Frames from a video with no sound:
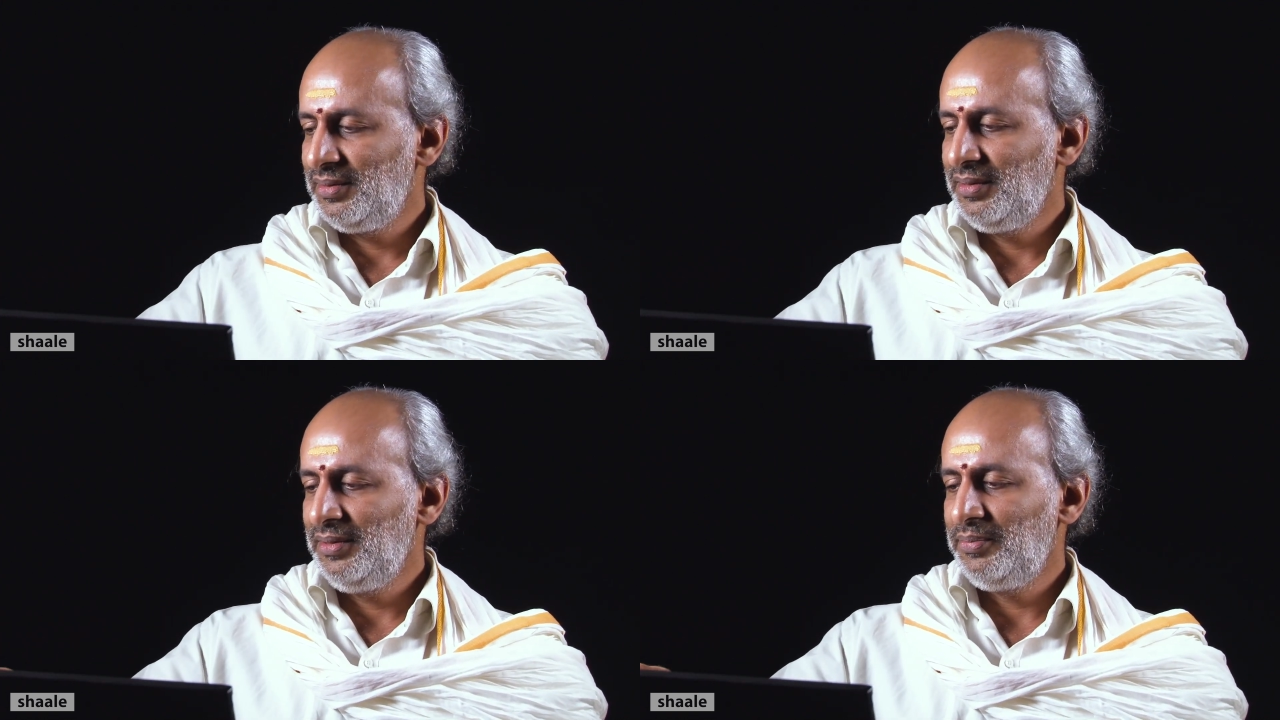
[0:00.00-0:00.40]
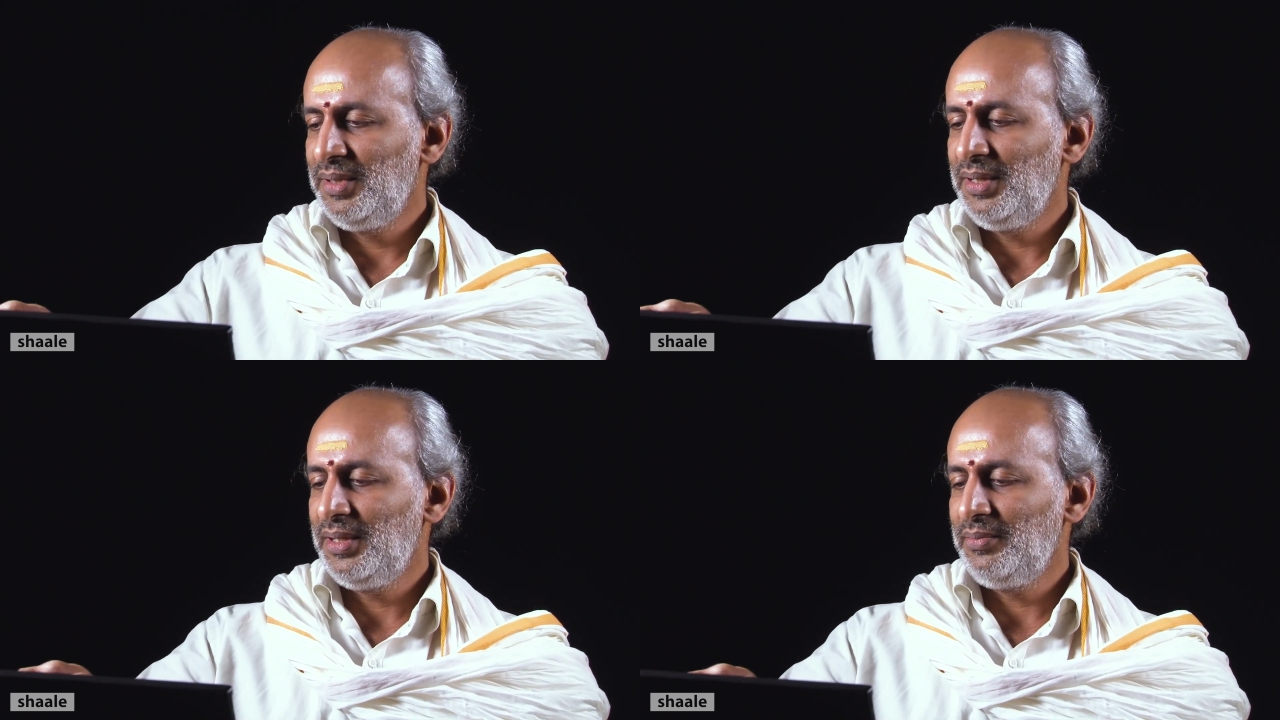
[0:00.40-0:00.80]
the
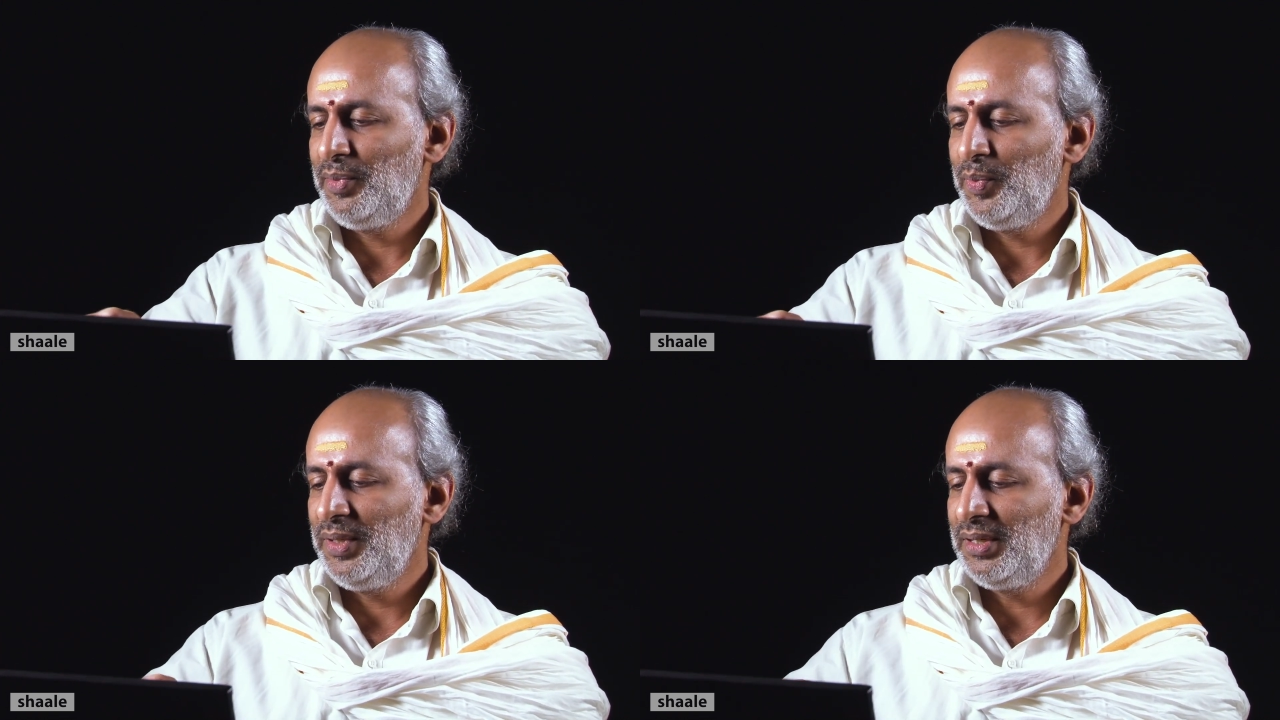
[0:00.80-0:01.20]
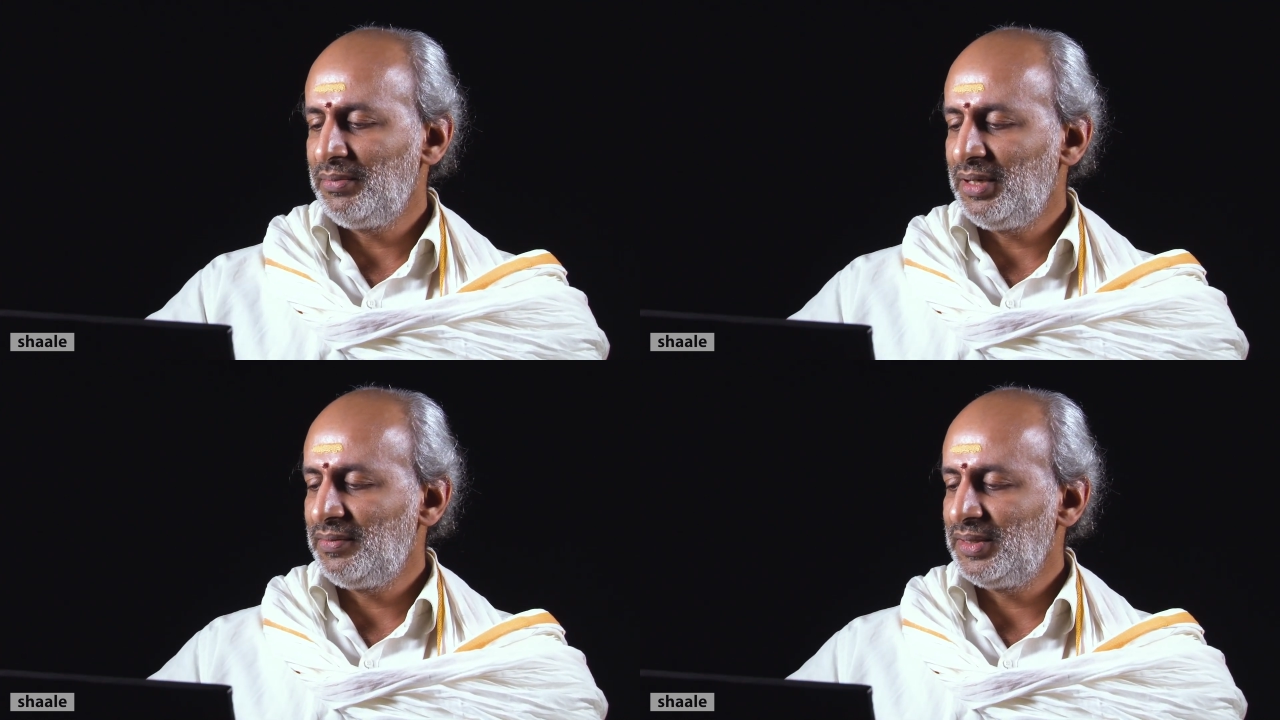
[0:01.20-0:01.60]
period between
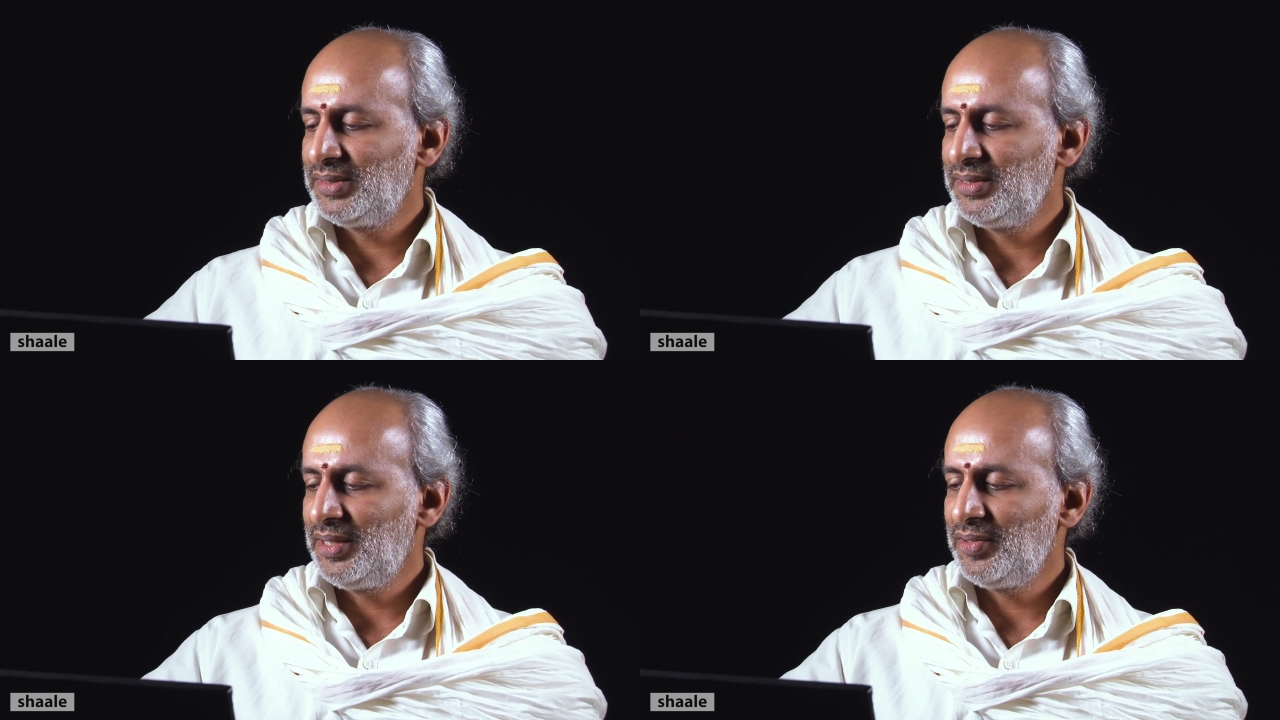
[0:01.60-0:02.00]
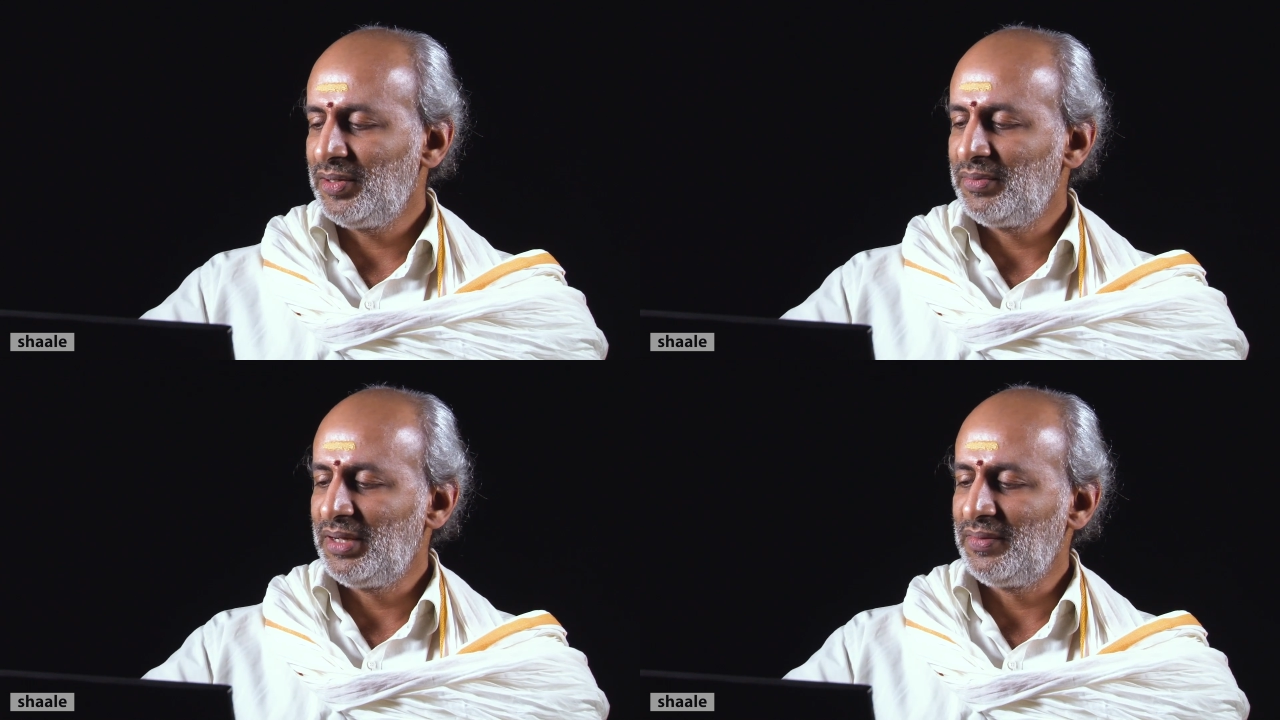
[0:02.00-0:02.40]
Amavasya to
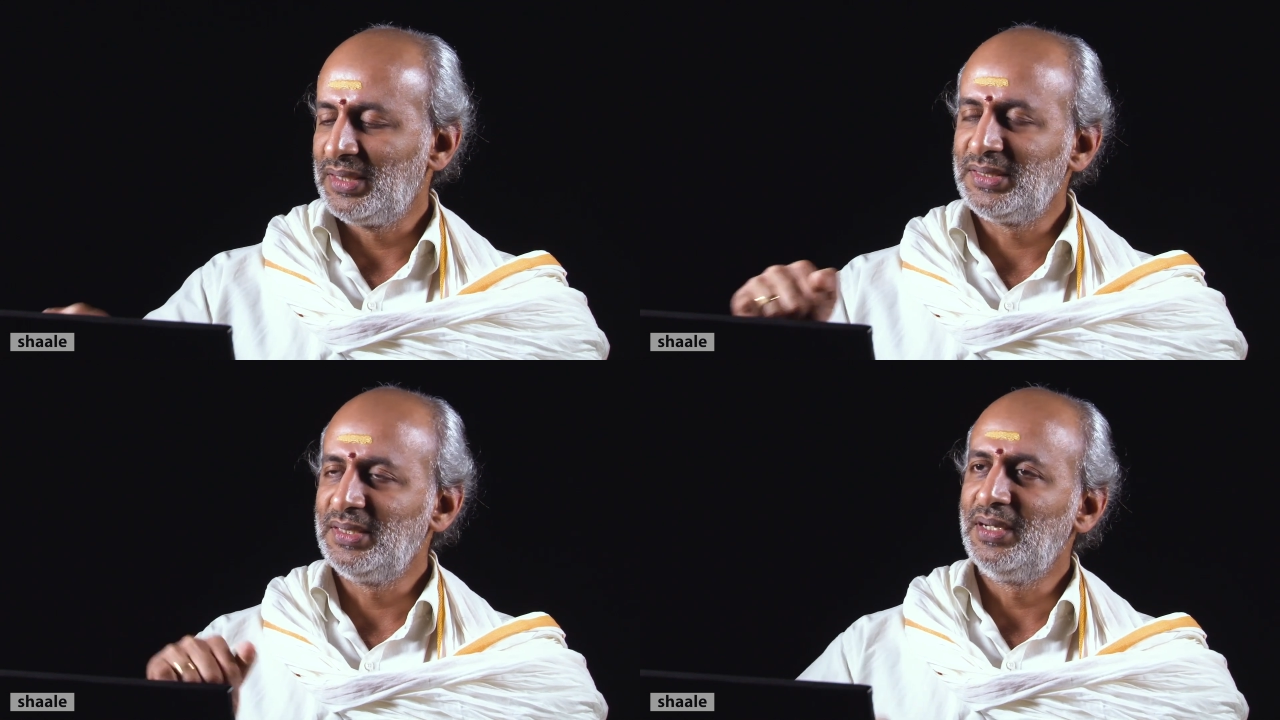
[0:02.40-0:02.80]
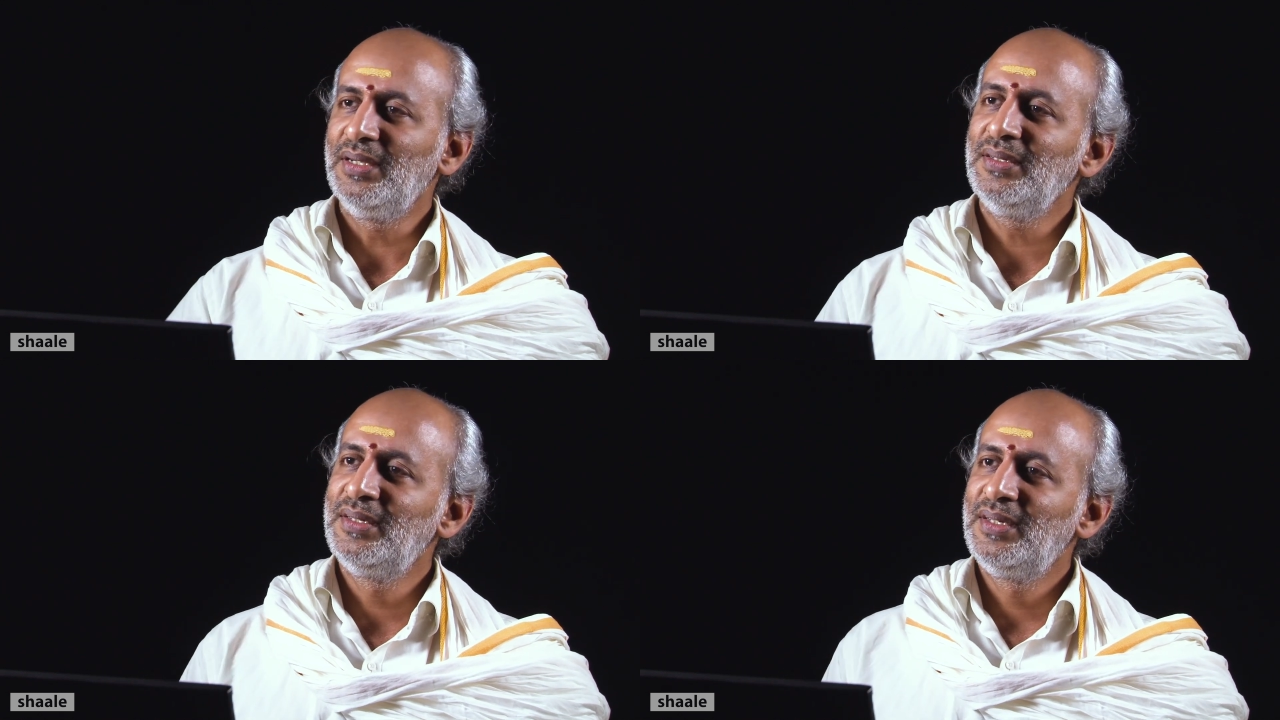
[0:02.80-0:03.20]
Amavasya